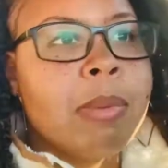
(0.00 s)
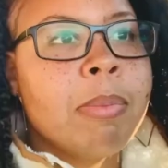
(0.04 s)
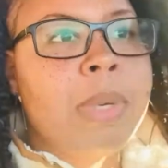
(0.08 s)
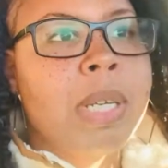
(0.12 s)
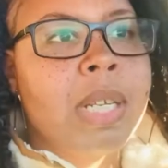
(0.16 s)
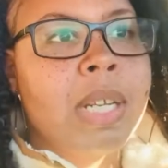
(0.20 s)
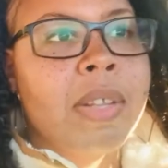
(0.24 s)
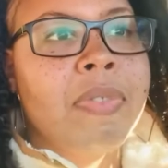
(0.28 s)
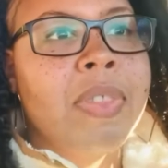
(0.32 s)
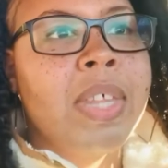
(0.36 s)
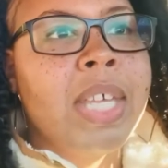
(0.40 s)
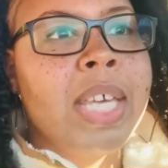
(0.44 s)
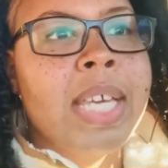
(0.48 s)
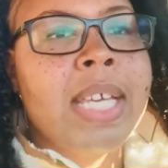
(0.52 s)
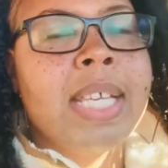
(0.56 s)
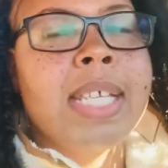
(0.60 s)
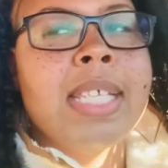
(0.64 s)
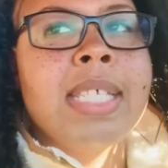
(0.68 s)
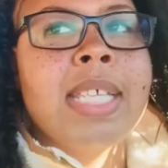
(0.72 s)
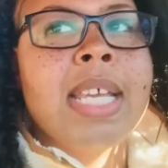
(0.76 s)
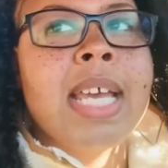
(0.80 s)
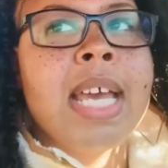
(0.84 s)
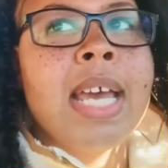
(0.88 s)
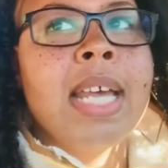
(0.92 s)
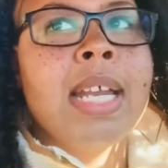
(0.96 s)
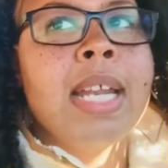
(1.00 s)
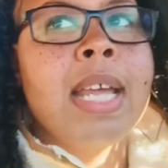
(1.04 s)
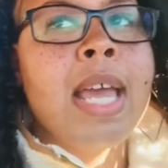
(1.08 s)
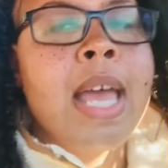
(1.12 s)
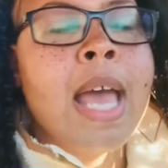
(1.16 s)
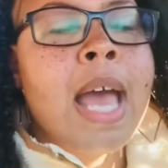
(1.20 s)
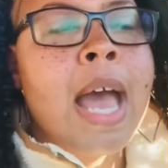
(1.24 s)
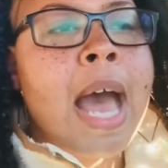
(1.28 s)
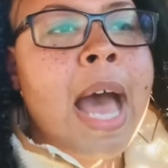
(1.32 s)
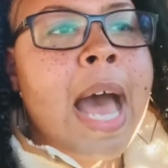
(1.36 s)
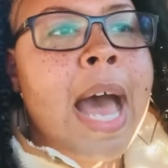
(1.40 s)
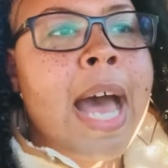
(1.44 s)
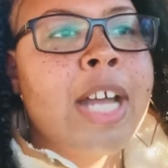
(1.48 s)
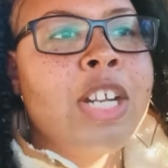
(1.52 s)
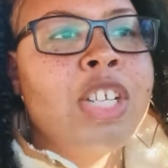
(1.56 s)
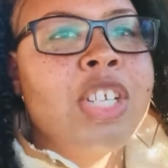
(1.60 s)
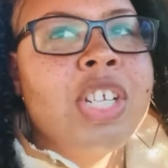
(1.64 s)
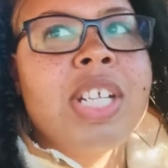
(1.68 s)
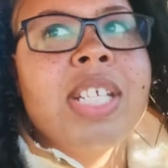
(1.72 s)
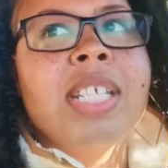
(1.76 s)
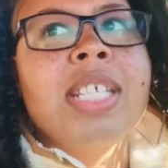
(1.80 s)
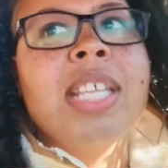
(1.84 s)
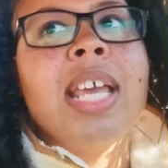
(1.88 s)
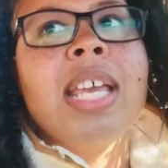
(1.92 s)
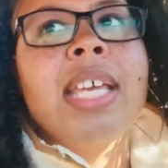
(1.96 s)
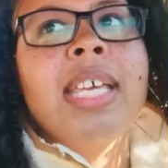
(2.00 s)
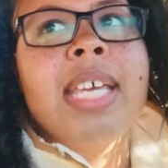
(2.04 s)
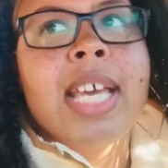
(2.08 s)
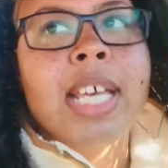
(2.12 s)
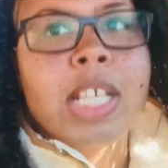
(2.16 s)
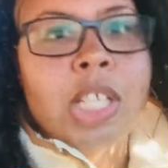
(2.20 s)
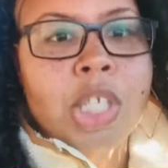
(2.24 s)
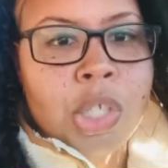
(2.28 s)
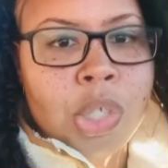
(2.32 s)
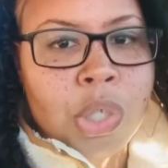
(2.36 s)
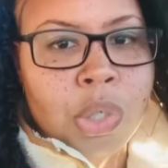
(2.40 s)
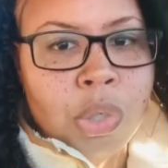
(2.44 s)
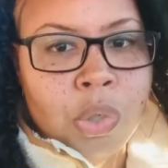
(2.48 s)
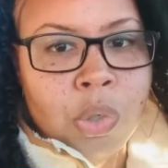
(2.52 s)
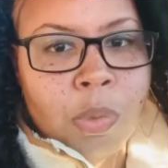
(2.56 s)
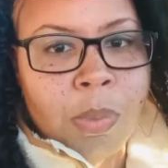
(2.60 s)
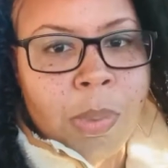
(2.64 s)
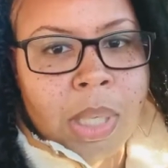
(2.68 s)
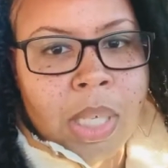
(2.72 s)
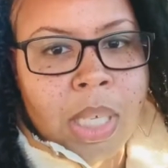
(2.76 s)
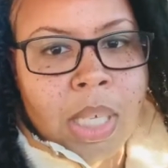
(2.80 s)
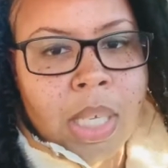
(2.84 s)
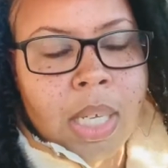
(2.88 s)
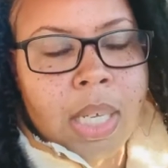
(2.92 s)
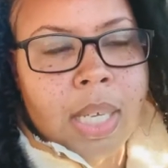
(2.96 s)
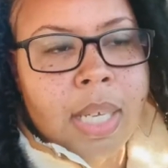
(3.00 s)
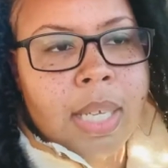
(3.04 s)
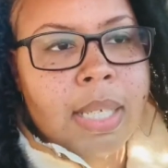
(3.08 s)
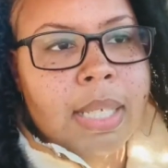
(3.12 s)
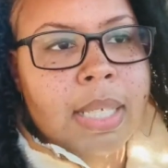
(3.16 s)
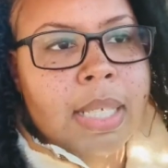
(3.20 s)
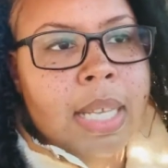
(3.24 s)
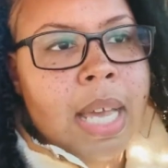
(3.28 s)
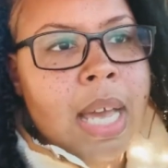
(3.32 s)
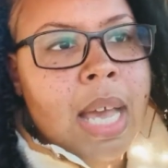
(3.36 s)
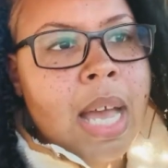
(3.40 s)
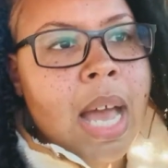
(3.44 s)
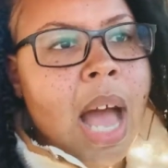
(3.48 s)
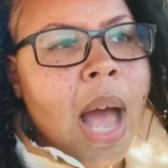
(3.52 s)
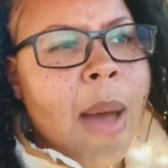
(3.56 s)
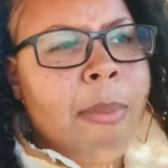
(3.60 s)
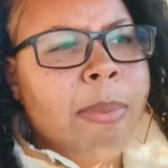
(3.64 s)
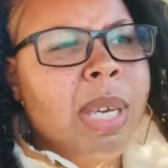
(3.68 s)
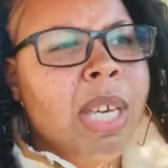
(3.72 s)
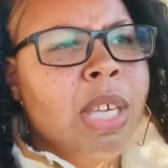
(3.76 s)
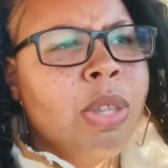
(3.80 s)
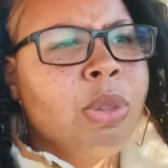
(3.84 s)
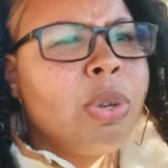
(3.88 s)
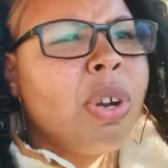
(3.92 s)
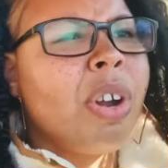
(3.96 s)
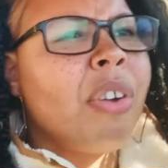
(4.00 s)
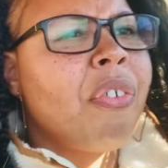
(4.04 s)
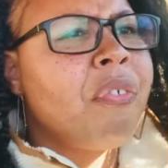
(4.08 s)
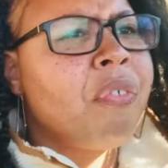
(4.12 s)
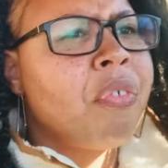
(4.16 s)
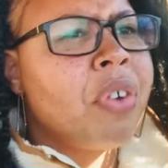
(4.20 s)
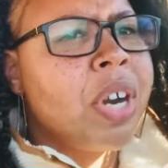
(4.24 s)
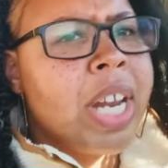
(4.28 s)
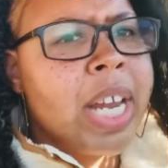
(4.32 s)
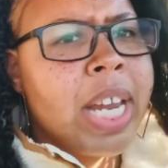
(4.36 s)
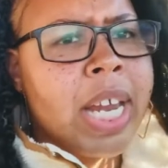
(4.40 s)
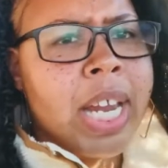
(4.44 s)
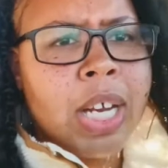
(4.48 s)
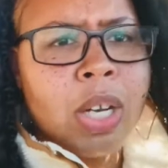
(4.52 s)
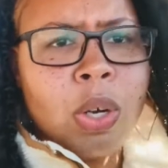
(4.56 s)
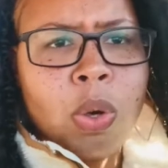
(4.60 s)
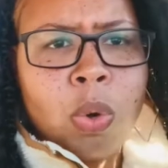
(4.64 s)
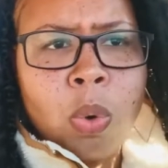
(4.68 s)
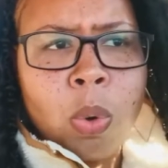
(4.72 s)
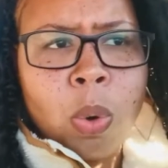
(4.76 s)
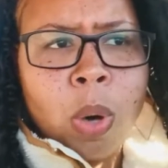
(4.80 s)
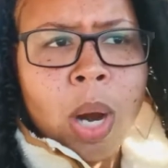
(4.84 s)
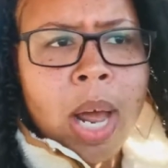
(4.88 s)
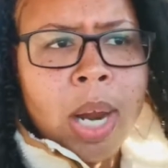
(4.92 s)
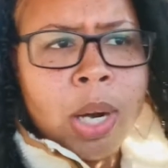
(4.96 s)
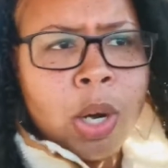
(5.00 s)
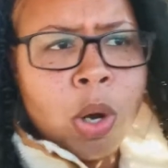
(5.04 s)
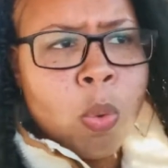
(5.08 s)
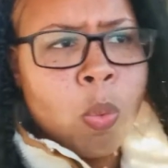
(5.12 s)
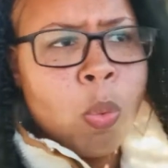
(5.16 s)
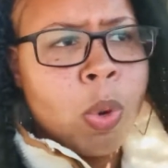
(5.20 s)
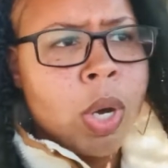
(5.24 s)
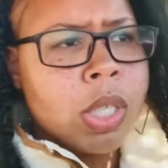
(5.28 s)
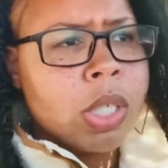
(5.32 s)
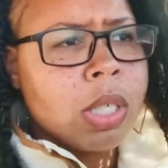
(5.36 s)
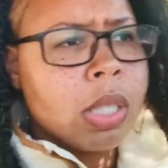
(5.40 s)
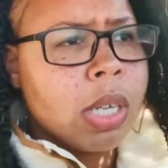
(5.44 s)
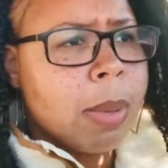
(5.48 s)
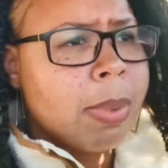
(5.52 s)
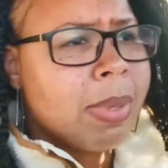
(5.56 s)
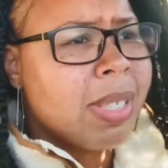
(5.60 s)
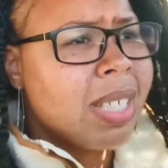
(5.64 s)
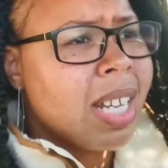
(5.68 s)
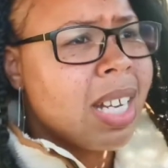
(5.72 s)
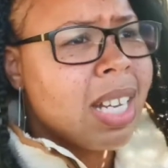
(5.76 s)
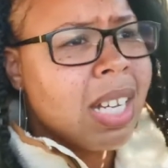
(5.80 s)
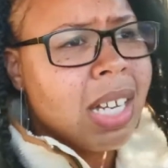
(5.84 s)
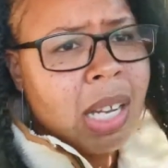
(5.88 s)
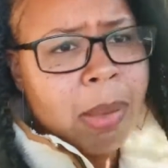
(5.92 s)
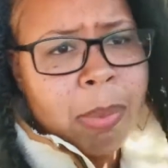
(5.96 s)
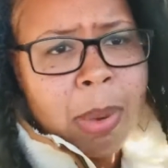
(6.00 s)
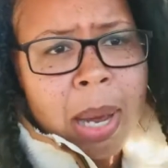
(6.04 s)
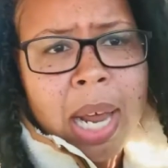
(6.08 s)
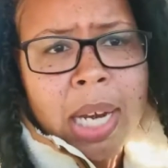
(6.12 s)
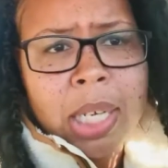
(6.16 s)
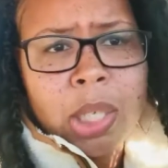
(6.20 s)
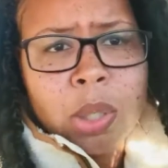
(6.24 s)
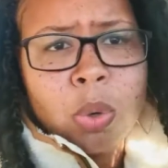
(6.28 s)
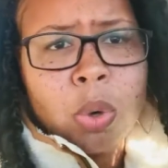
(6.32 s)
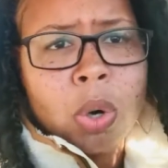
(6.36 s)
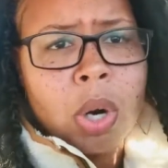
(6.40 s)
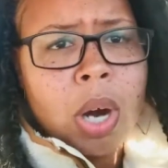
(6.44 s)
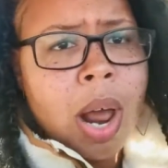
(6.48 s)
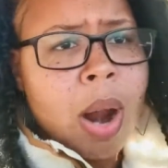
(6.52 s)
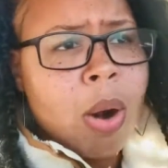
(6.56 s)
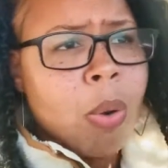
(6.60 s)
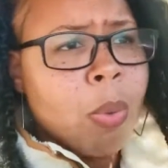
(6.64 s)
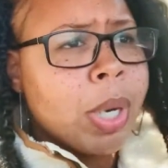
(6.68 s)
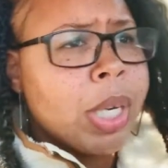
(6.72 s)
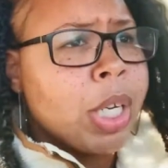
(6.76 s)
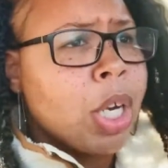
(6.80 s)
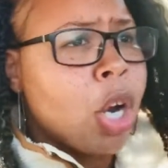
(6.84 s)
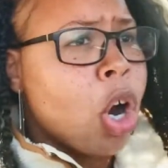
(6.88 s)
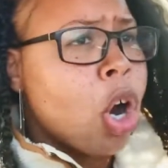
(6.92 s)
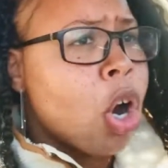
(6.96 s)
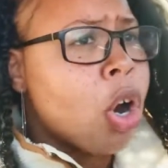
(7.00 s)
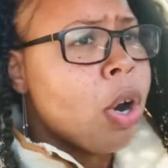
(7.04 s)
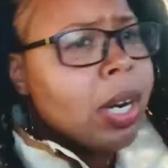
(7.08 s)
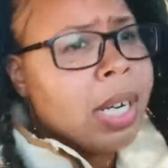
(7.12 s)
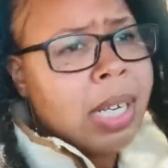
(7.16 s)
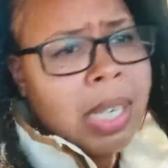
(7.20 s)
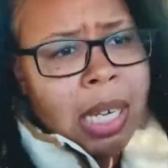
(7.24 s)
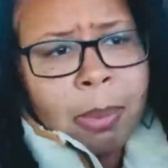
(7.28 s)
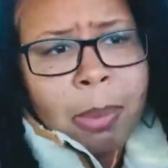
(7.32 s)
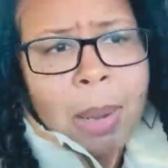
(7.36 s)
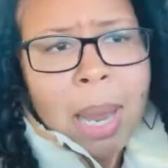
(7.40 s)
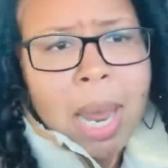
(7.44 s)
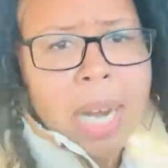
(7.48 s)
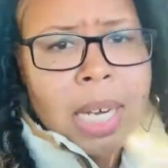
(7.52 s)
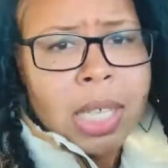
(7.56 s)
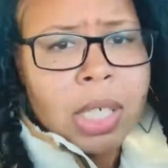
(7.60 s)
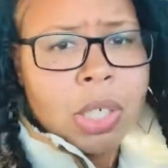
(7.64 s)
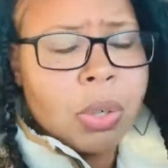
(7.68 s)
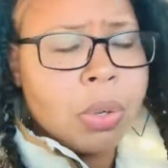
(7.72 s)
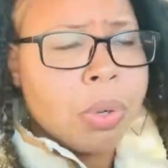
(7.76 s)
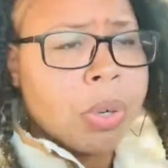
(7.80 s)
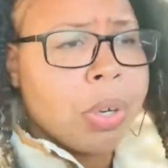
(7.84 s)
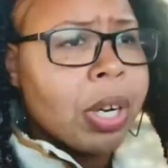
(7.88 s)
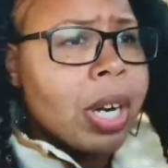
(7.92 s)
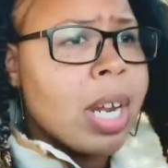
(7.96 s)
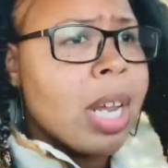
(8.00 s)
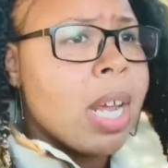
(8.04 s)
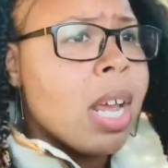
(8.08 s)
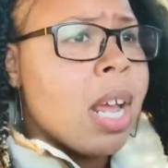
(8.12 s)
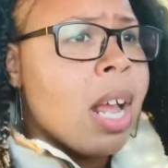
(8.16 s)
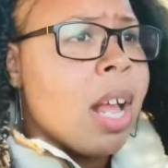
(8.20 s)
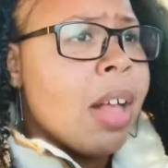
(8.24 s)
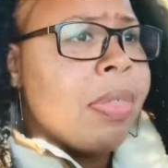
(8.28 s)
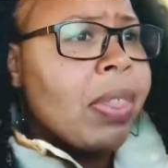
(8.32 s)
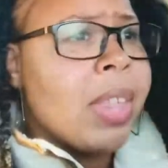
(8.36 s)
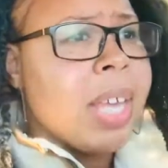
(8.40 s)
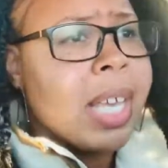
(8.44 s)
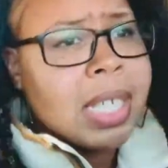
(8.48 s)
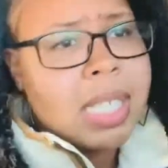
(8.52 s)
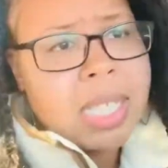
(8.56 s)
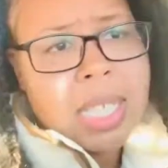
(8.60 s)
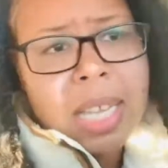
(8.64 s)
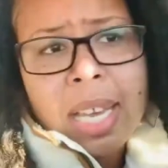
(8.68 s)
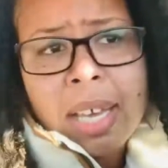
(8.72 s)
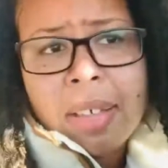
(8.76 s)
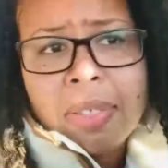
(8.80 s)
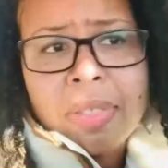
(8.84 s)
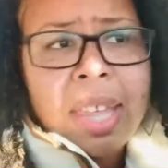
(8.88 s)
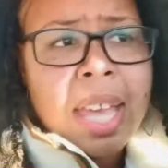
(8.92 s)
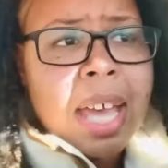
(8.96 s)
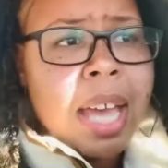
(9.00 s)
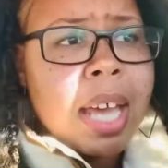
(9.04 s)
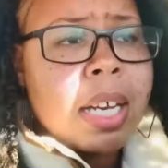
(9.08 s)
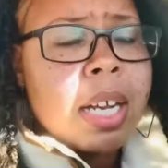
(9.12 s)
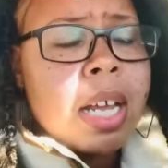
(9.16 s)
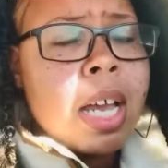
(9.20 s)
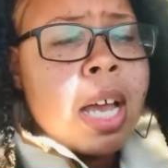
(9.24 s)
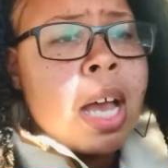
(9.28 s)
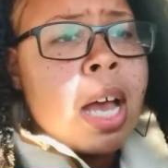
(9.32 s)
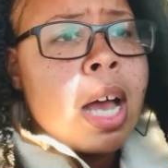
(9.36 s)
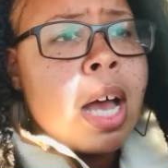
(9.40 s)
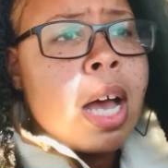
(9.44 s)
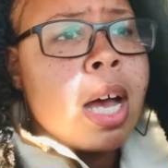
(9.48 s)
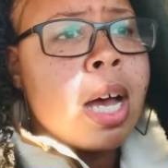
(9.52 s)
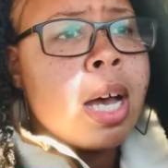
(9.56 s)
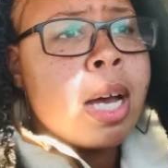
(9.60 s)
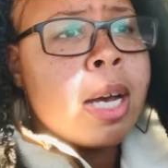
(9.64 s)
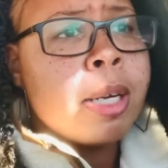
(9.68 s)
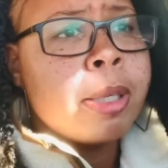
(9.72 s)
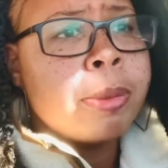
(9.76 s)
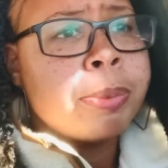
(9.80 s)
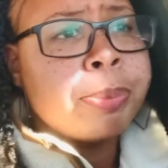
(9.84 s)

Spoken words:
of the things that I just say yes to because I'm either afraid or I don't want to upset anybody or I don't want to hurt anybody or things like that. I